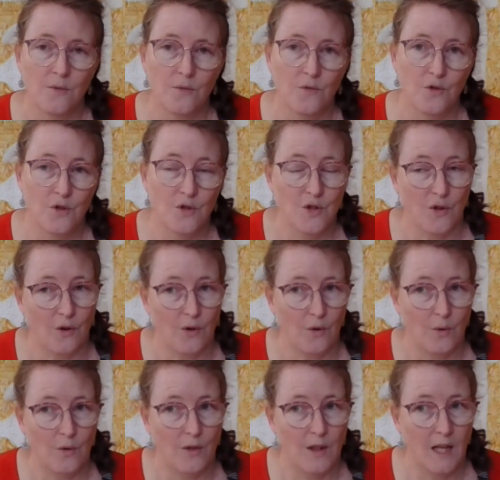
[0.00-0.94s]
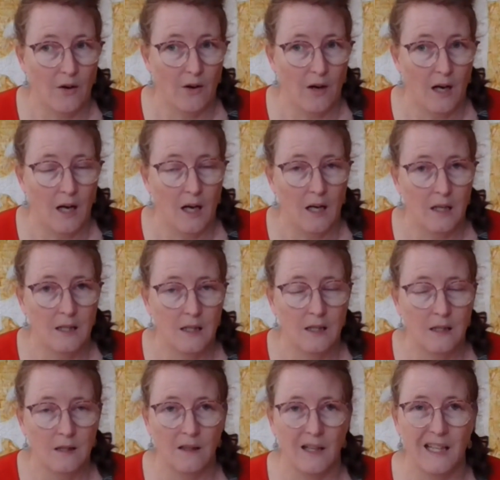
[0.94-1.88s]
So there are,
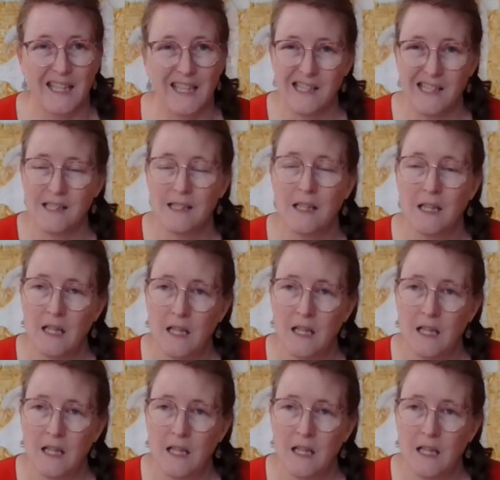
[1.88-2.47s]
I guess,